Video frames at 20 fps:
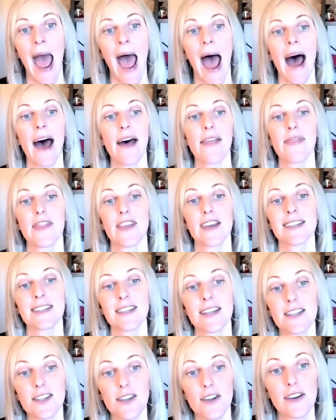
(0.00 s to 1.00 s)
and this
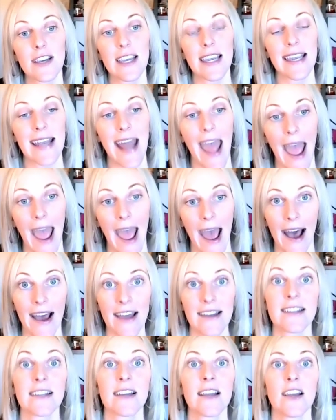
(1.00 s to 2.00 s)
is looking
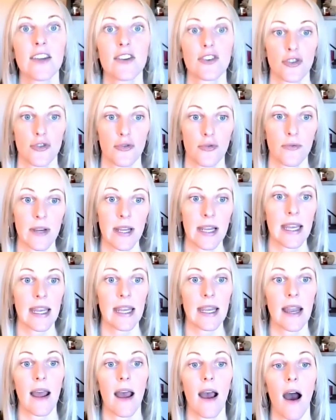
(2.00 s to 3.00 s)
at
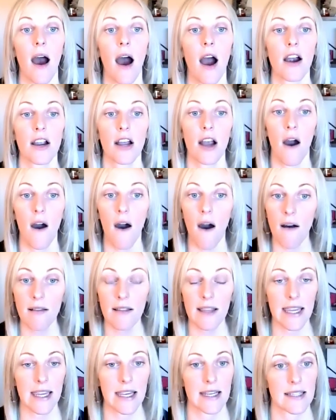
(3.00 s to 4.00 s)
treating our
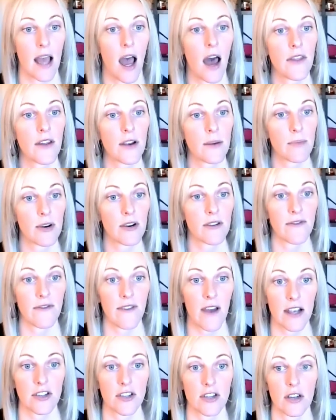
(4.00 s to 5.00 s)
colleagues, other
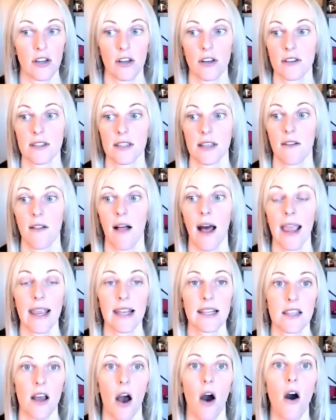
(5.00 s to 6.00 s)
professionals,
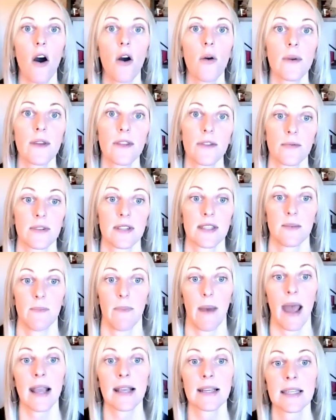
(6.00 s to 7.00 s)
clients, all with
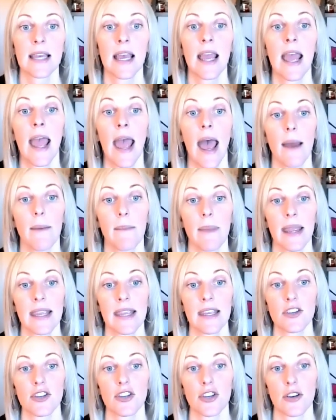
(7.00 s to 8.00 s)
respect, and
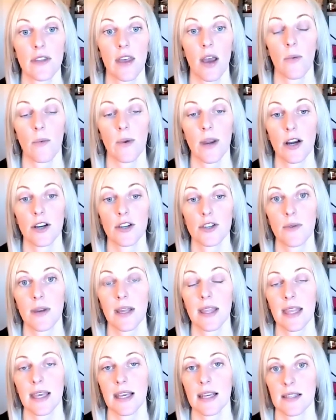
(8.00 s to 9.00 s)
making sure that we are
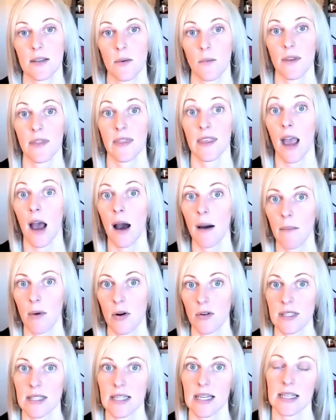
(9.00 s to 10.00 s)
doing this with the
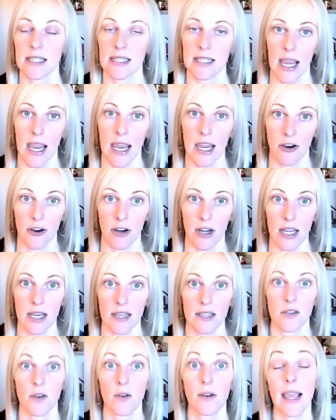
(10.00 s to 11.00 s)
utmost integrity.
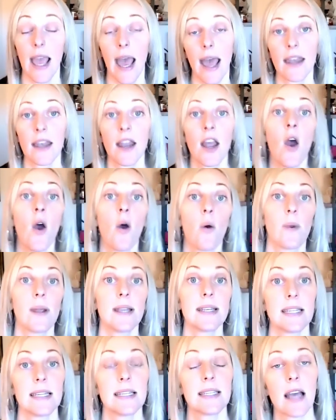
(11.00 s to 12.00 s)
So again, we
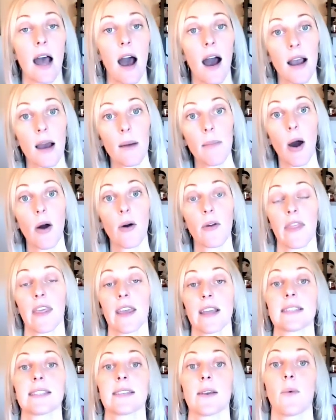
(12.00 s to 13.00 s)
did talk about
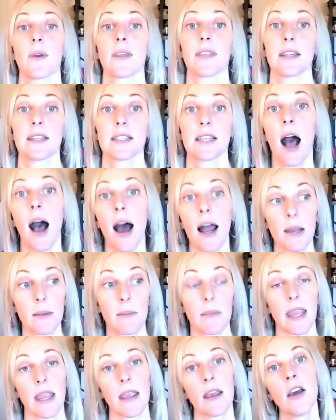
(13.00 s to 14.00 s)
this with
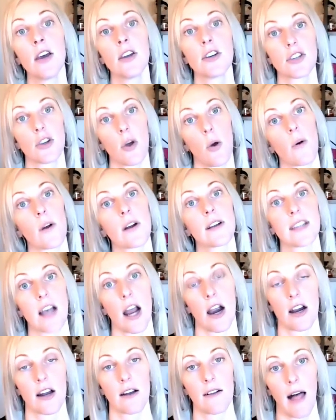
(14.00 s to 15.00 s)
autonomy towards
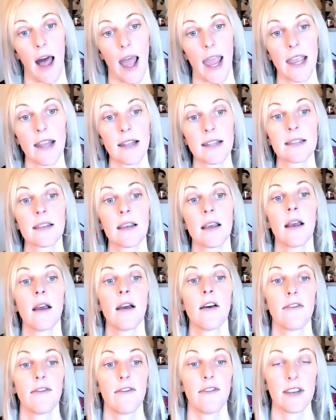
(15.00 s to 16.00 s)
our clients.
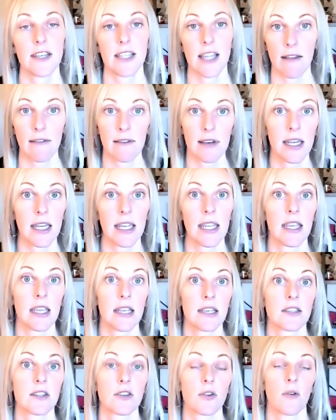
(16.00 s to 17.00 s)
Fidelity
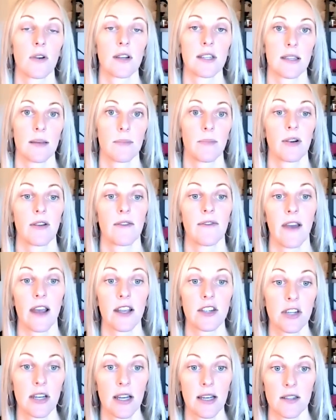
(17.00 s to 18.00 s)
is towards the
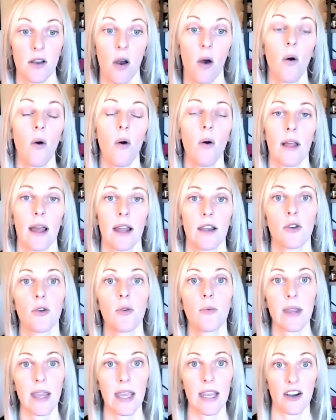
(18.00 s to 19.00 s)
profession as a whole and who
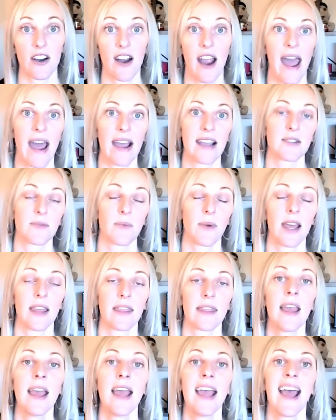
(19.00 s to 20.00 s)
we interact with
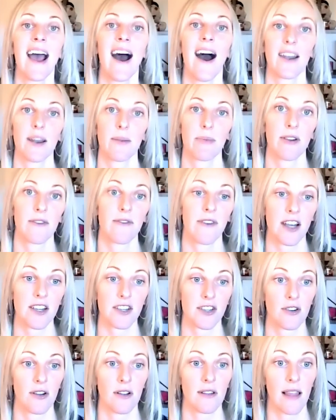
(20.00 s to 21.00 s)
on a
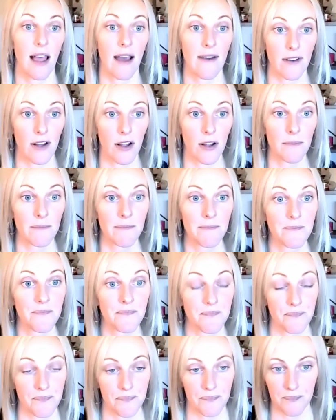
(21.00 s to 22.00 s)
professional level.
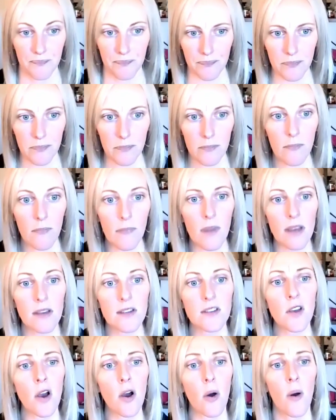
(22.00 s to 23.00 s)

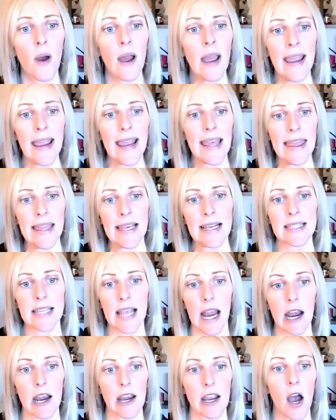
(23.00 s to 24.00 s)
So in this
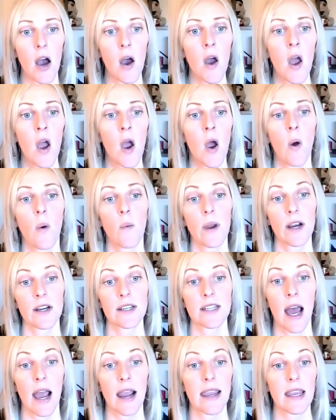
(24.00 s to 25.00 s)
area, we are
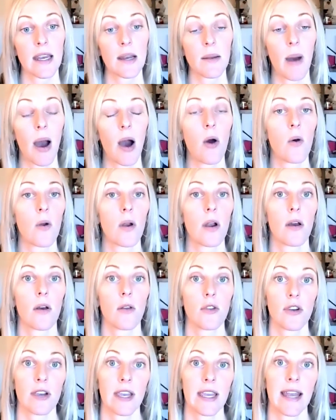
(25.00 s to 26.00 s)
talking about
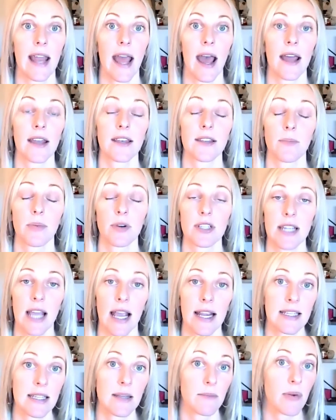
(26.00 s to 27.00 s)
looking at
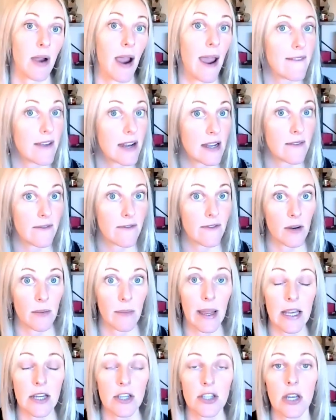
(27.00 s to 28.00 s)
protecting private
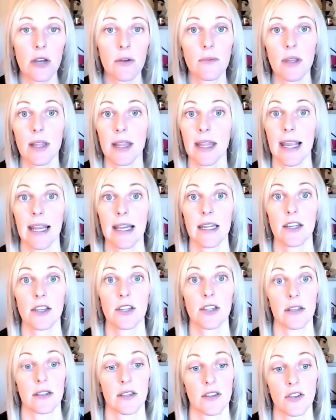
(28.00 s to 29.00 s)
information related
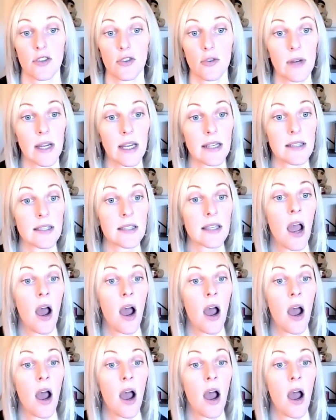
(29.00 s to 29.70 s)
to students,